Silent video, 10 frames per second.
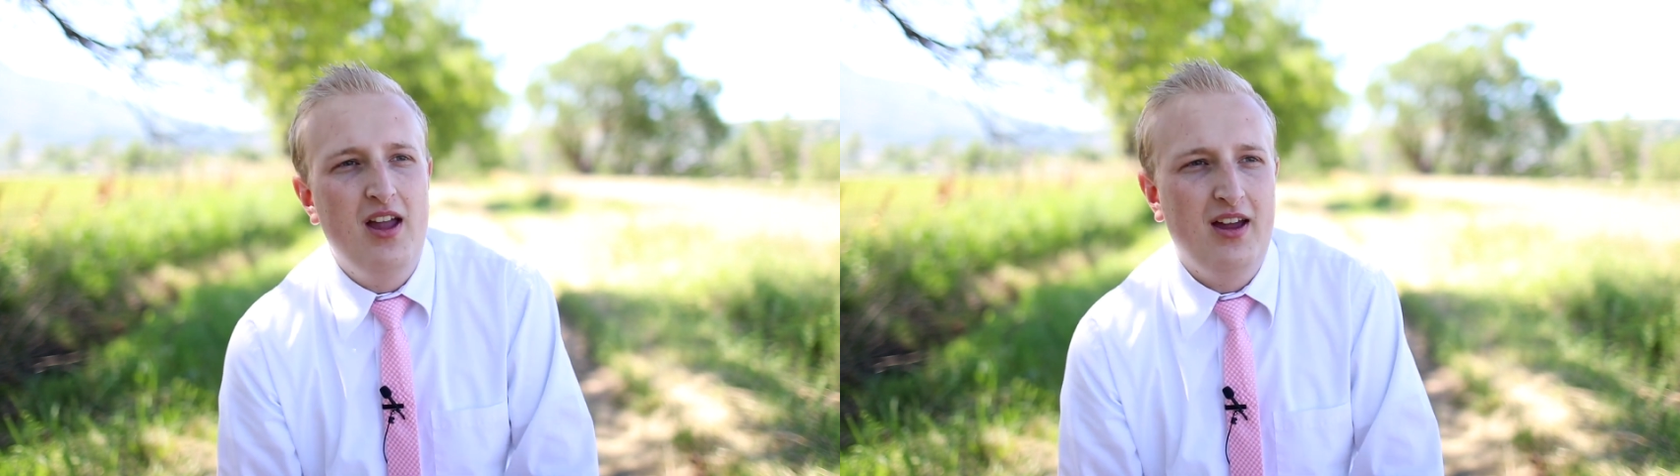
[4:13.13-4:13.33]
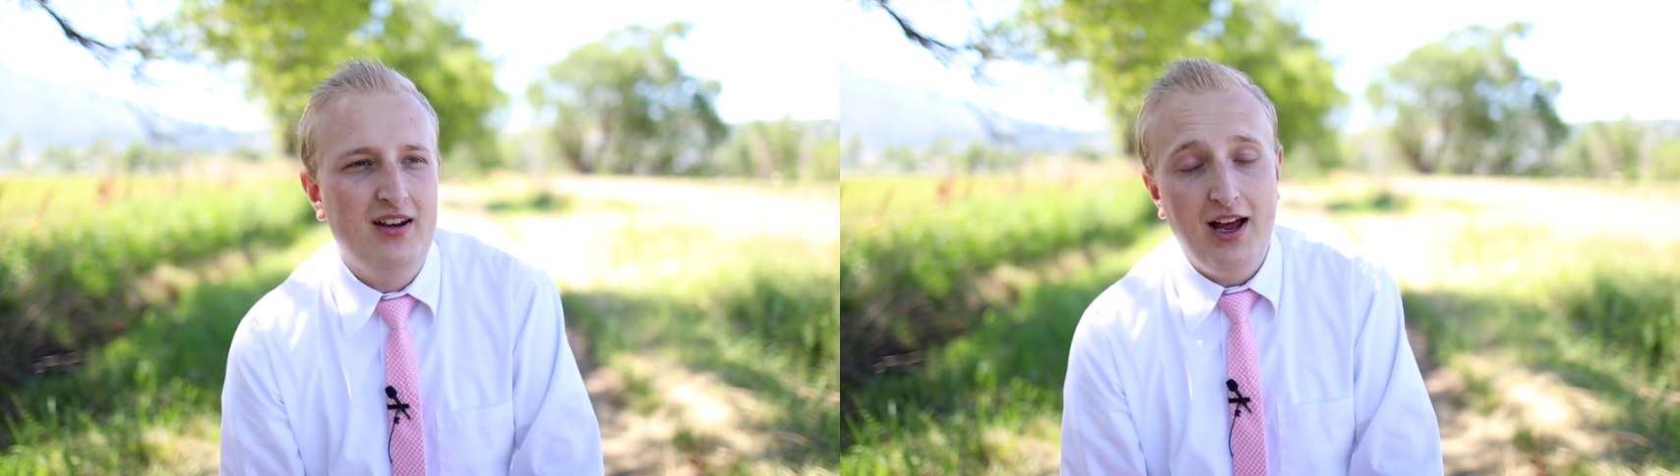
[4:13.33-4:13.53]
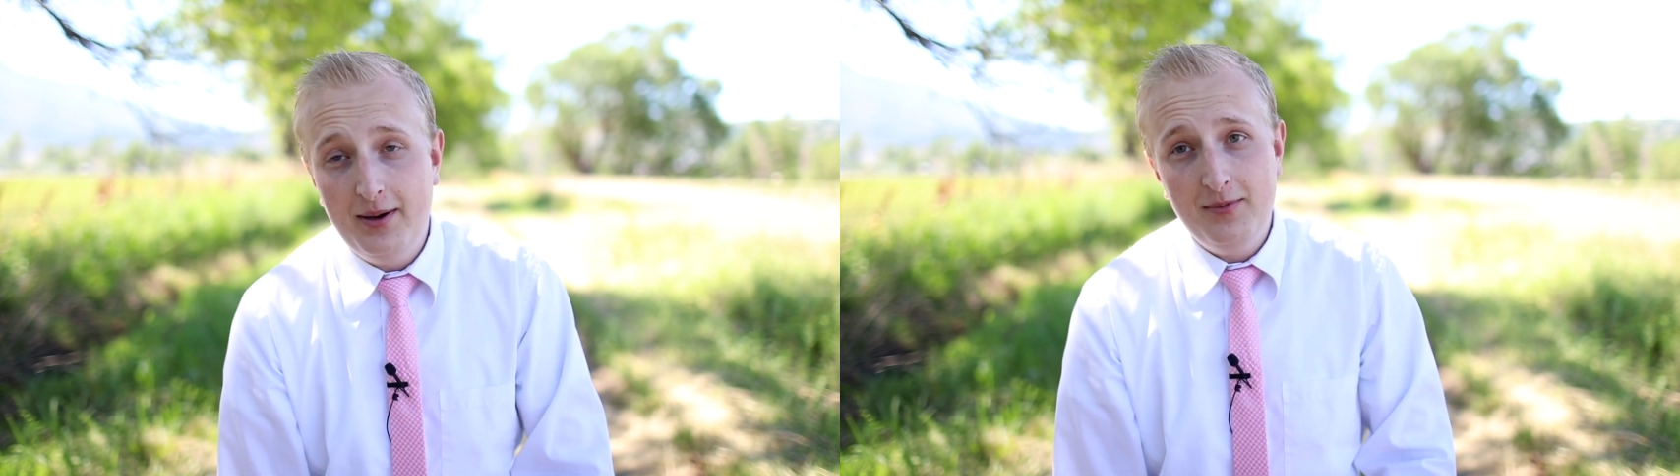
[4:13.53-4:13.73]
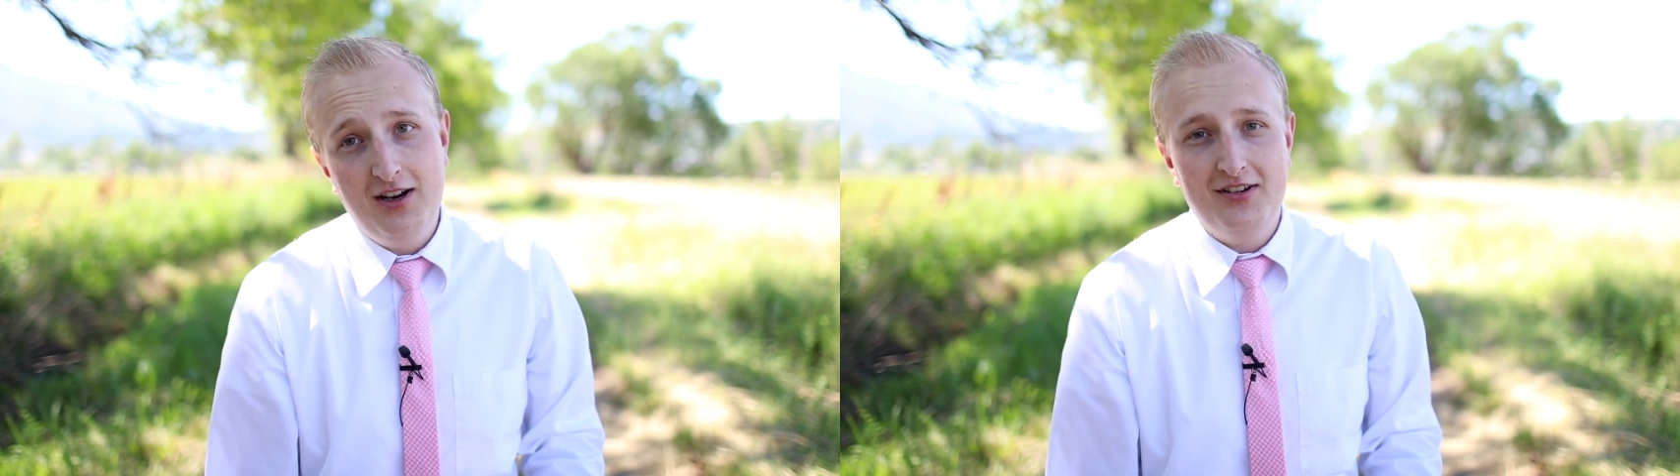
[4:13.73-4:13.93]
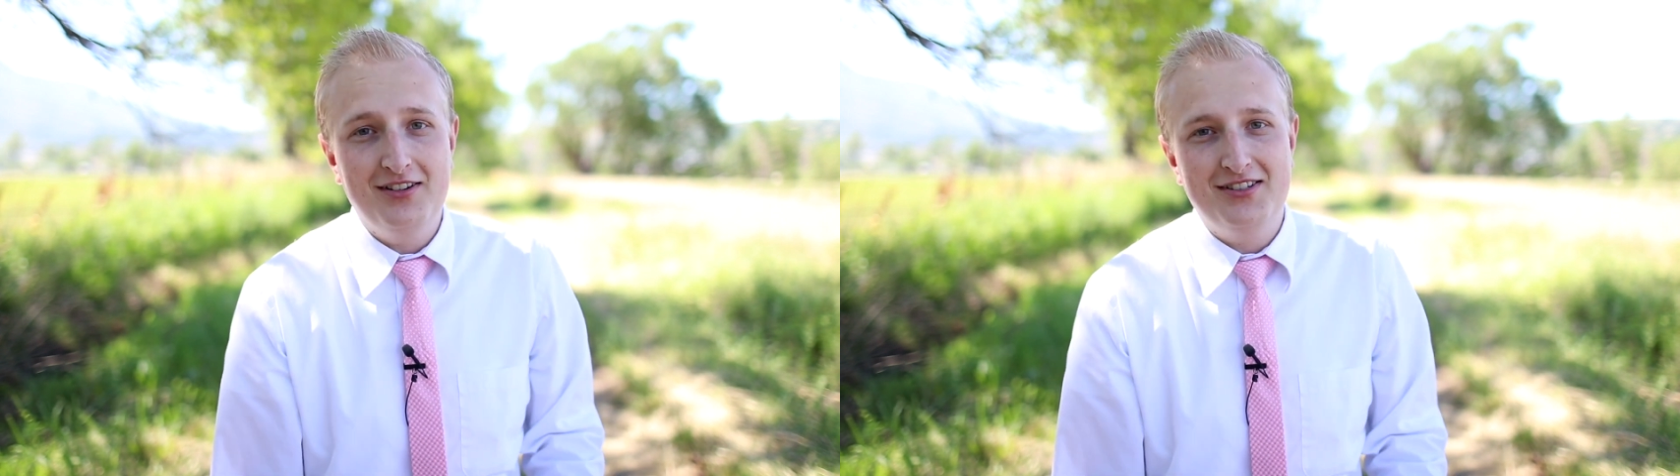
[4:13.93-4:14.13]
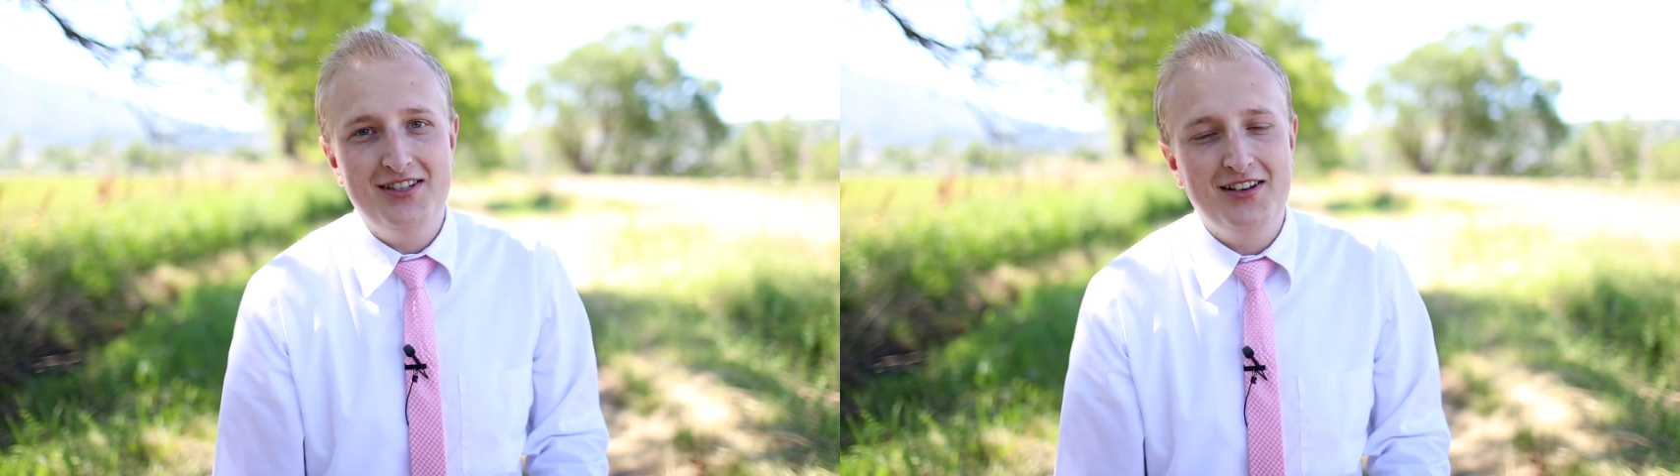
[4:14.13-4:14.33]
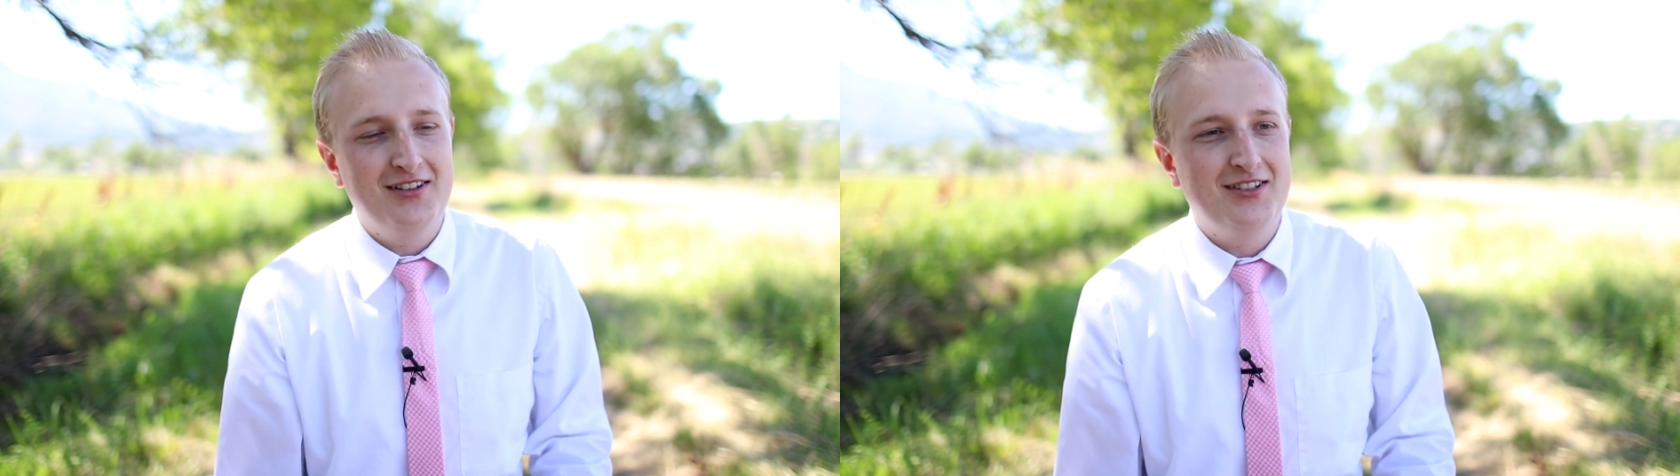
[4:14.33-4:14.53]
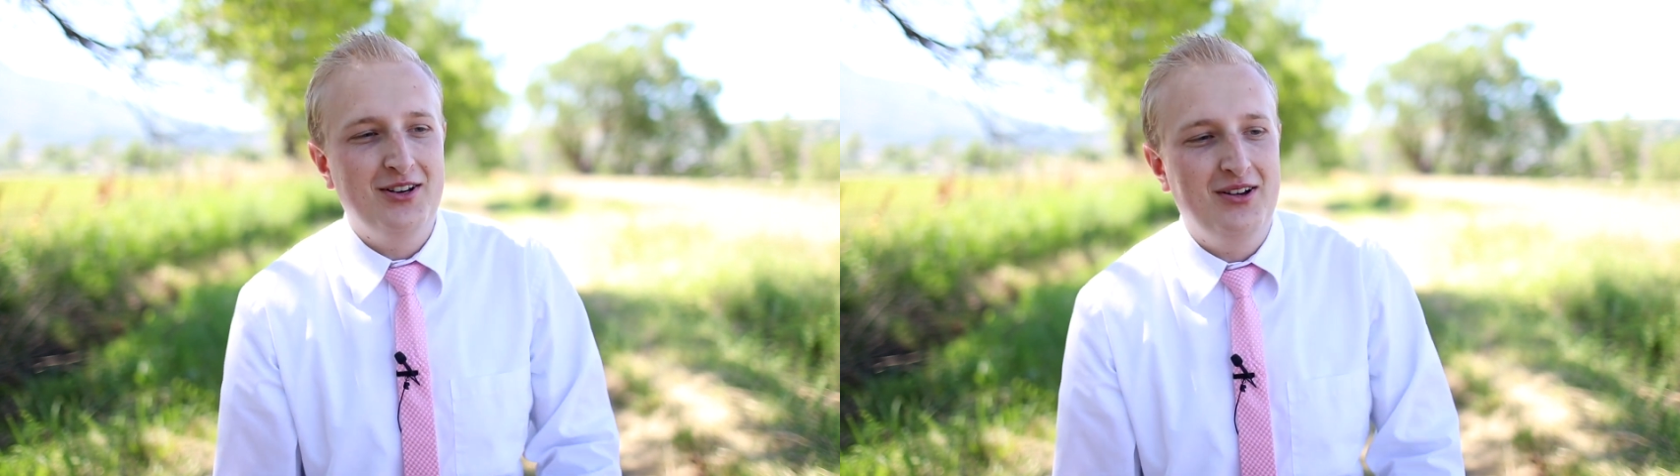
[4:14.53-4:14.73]
And I'm not a good
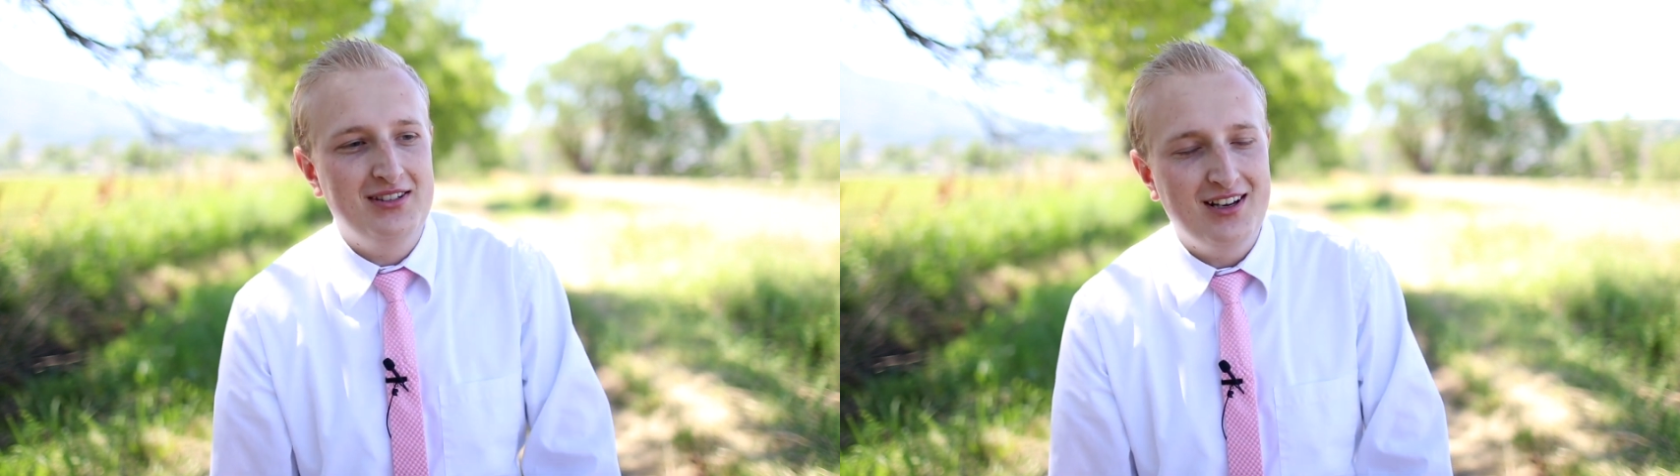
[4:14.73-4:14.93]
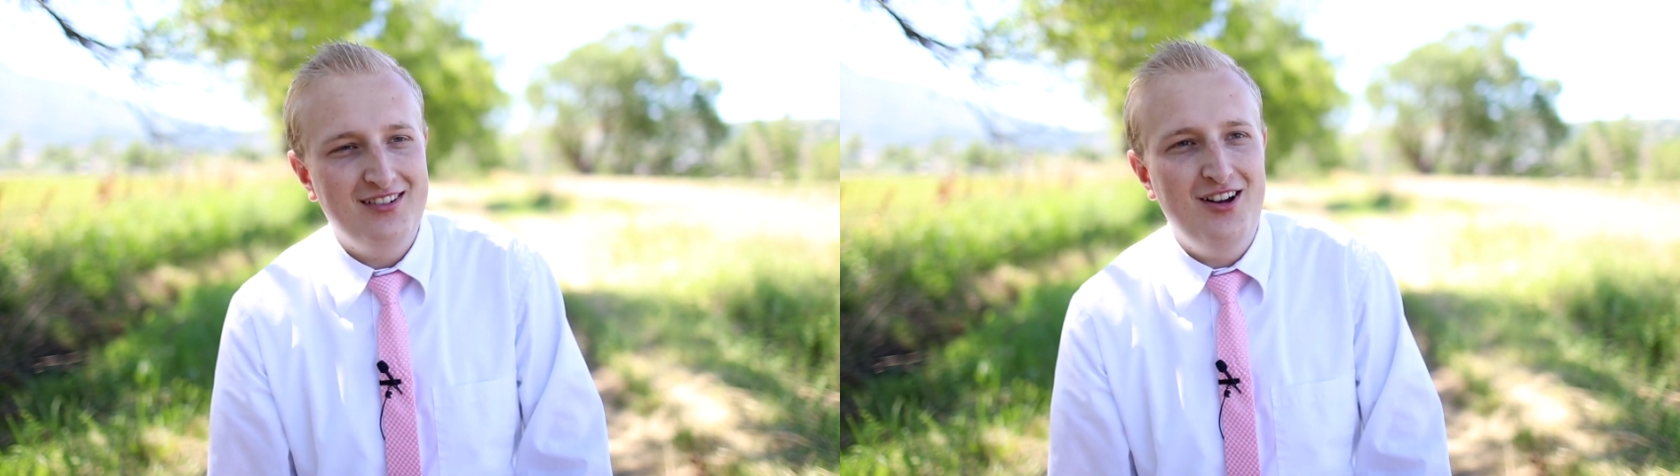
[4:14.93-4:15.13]
singer, so I was like,